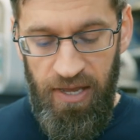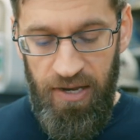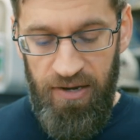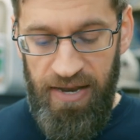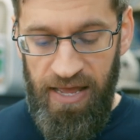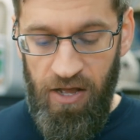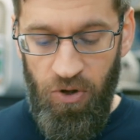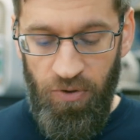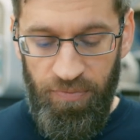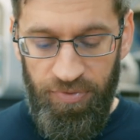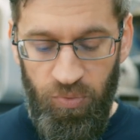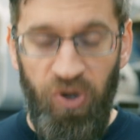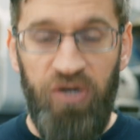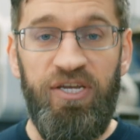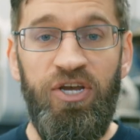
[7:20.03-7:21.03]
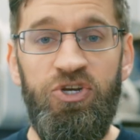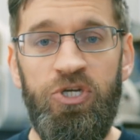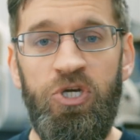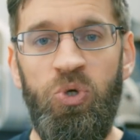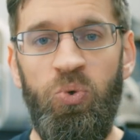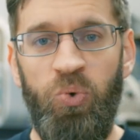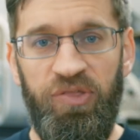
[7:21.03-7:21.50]
Now, one
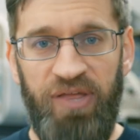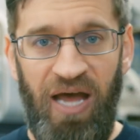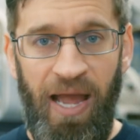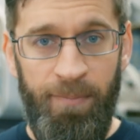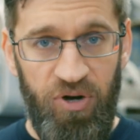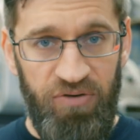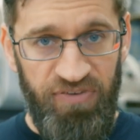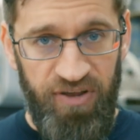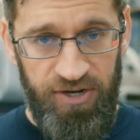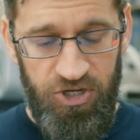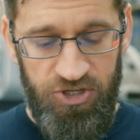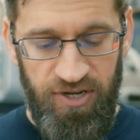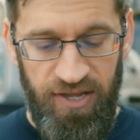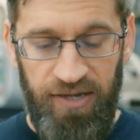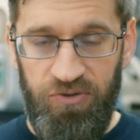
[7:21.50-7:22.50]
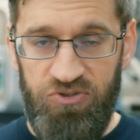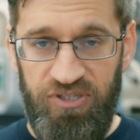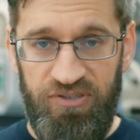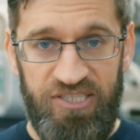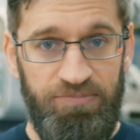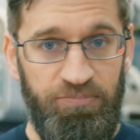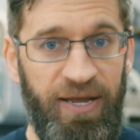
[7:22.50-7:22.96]
issue with a hybrid finish and using
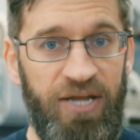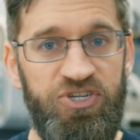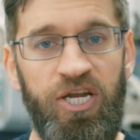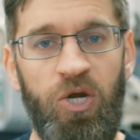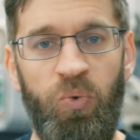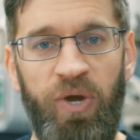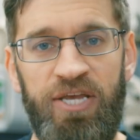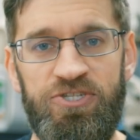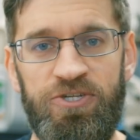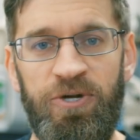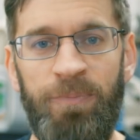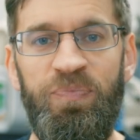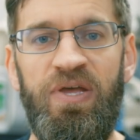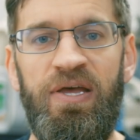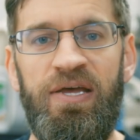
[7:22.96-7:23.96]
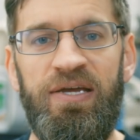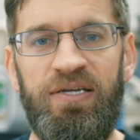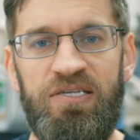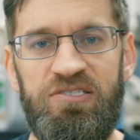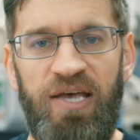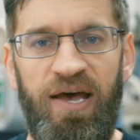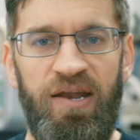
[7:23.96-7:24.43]
this magic eraser
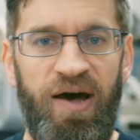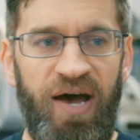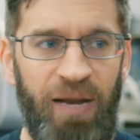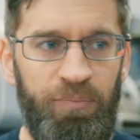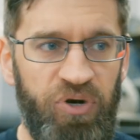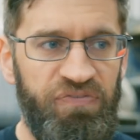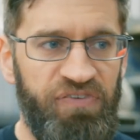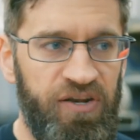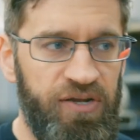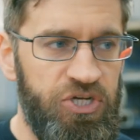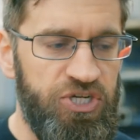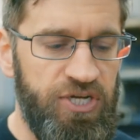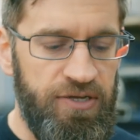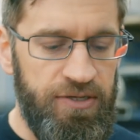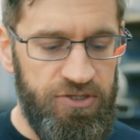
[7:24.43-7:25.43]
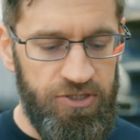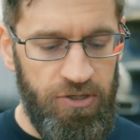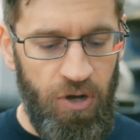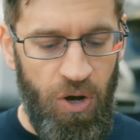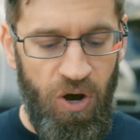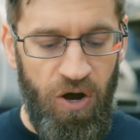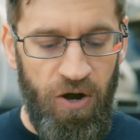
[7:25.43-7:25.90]
is that hybrid finishes
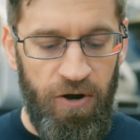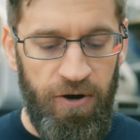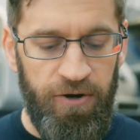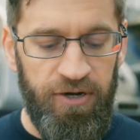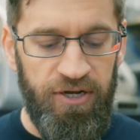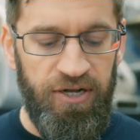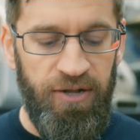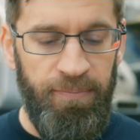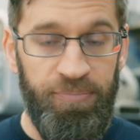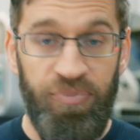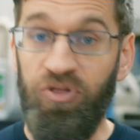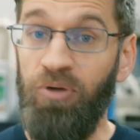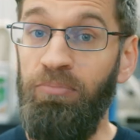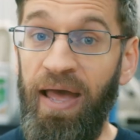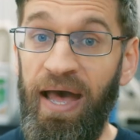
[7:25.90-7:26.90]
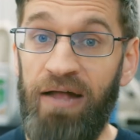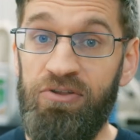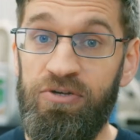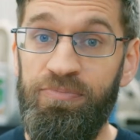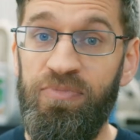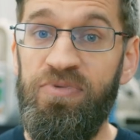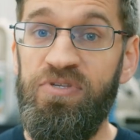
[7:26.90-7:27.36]
are, they're matte.
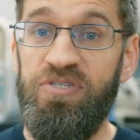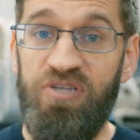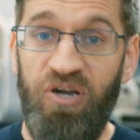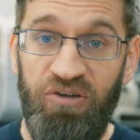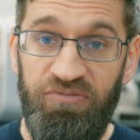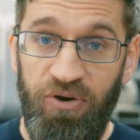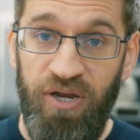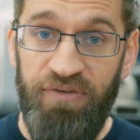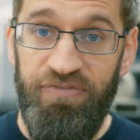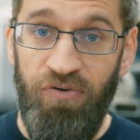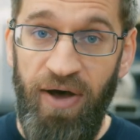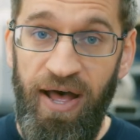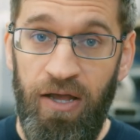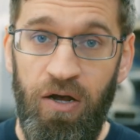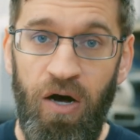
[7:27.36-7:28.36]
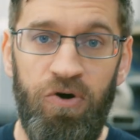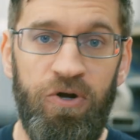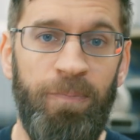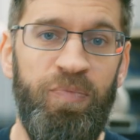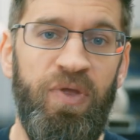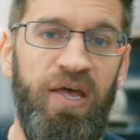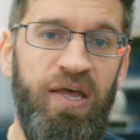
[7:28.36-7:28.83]
They're a very flat color.
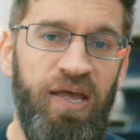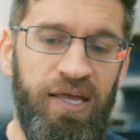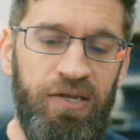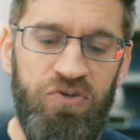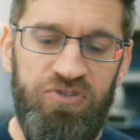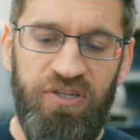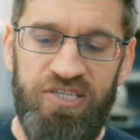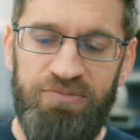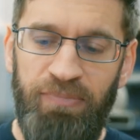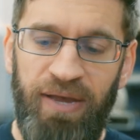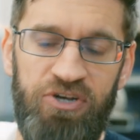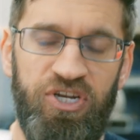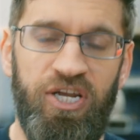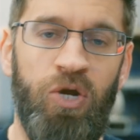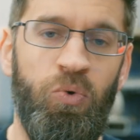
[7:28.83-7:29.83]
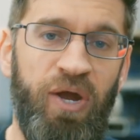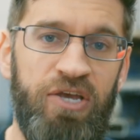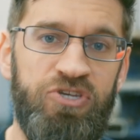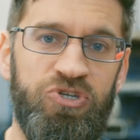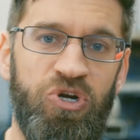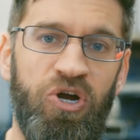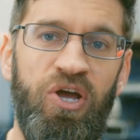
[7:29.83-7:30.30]
And using this magic
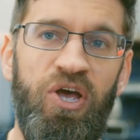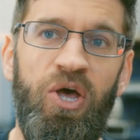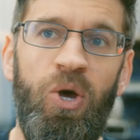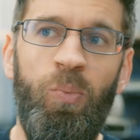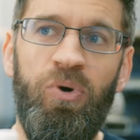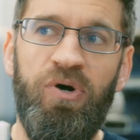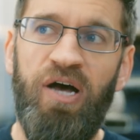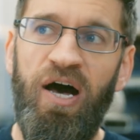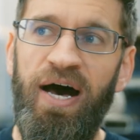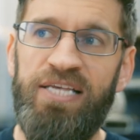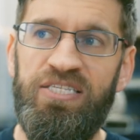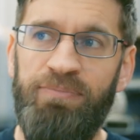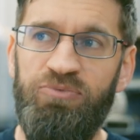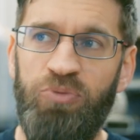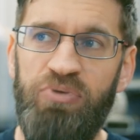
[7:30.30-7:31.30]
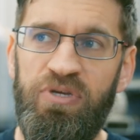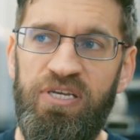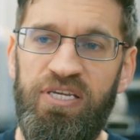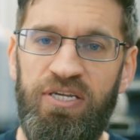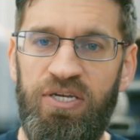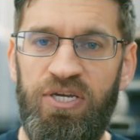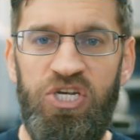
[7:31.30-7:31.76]
eraser will cause them to
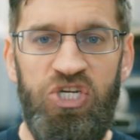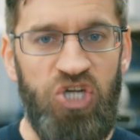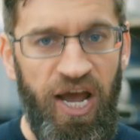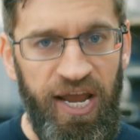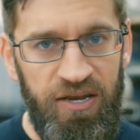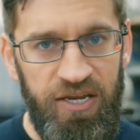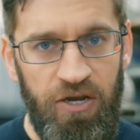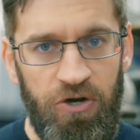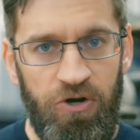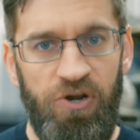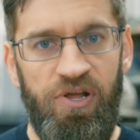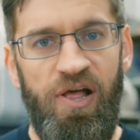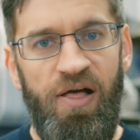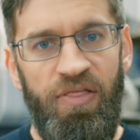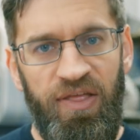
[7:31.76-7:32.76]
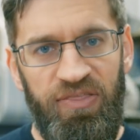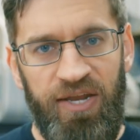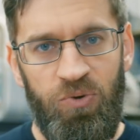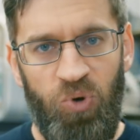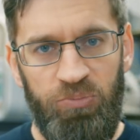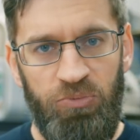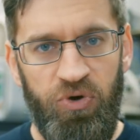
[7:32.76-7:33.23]
be shinier than they
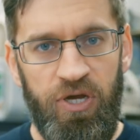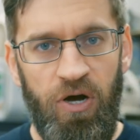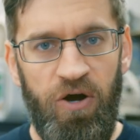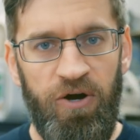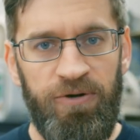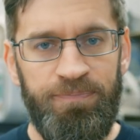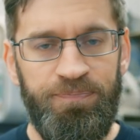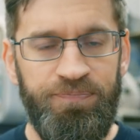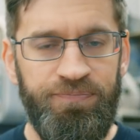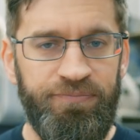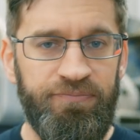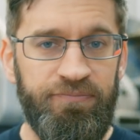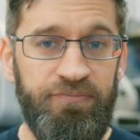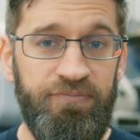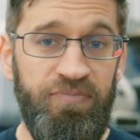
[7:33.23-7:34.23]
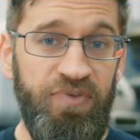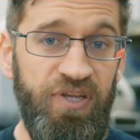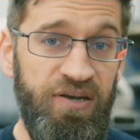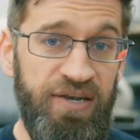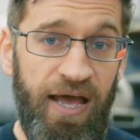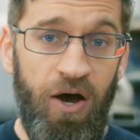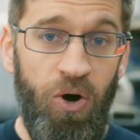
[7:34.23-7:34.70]
normally are.
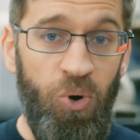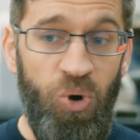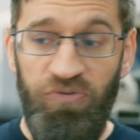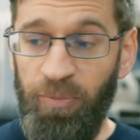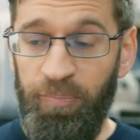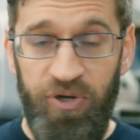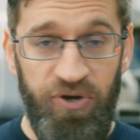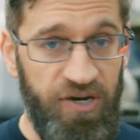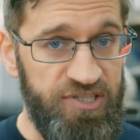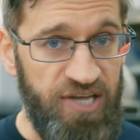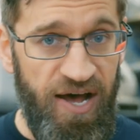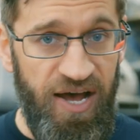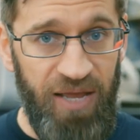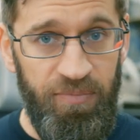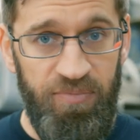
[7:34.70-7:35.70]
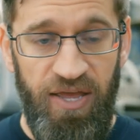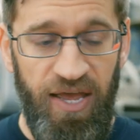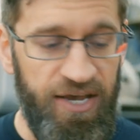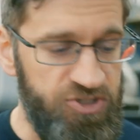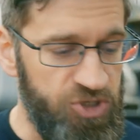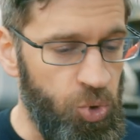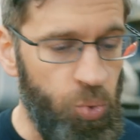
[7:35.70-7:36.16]
Now, over a period of time,
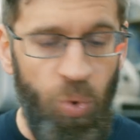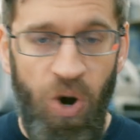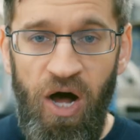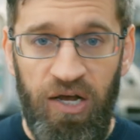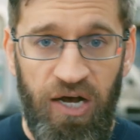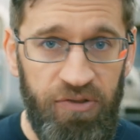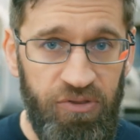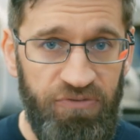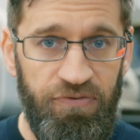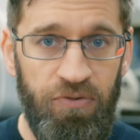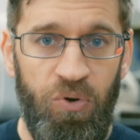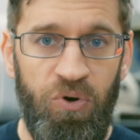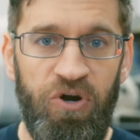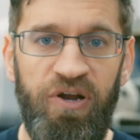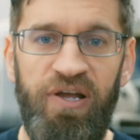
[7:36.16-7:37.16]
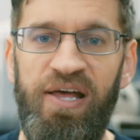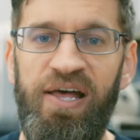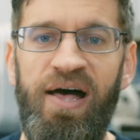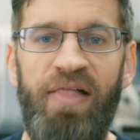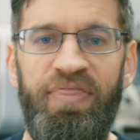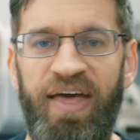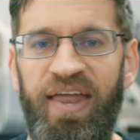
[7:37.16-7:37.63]
as you walk on the floor,
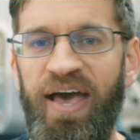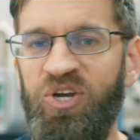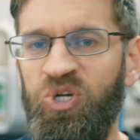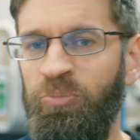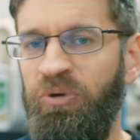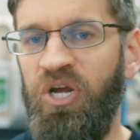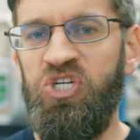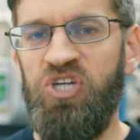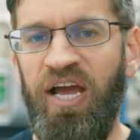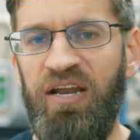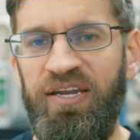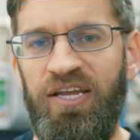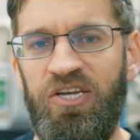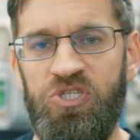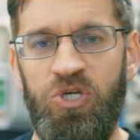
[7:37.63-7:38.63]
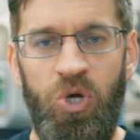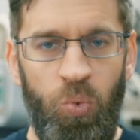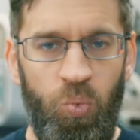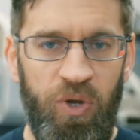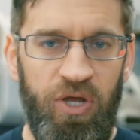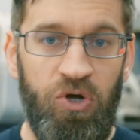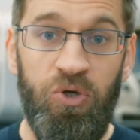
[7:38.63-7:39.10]
that extra bit of shininess
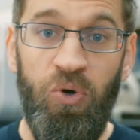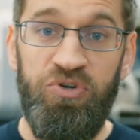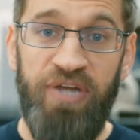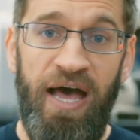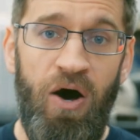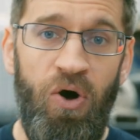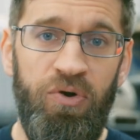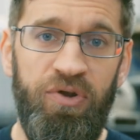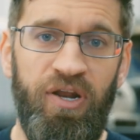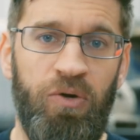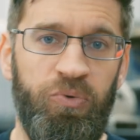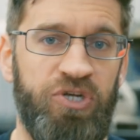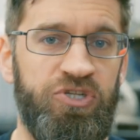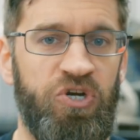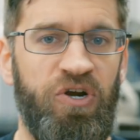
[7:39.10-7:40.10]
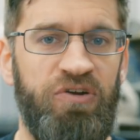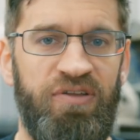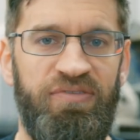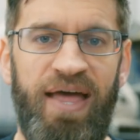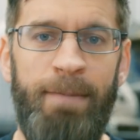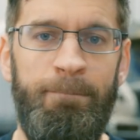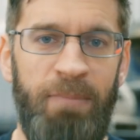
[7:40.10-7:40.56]
will go down and it'll return to
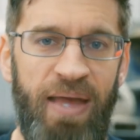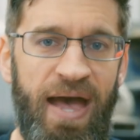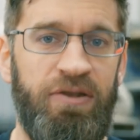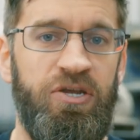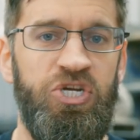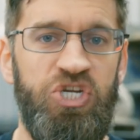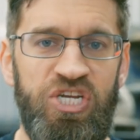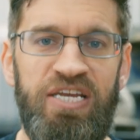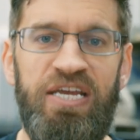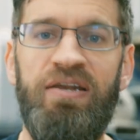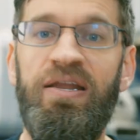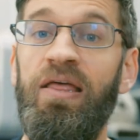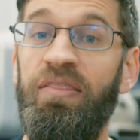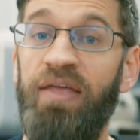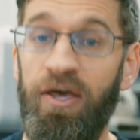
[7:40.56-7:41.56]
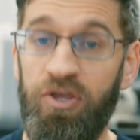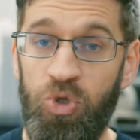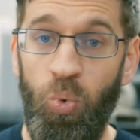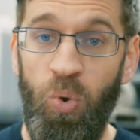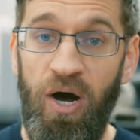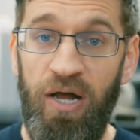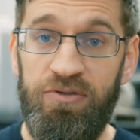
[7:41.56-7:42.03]
that matte sheen that you
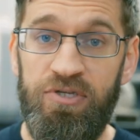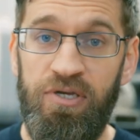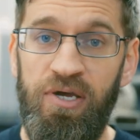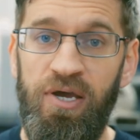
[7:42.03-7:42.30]
want.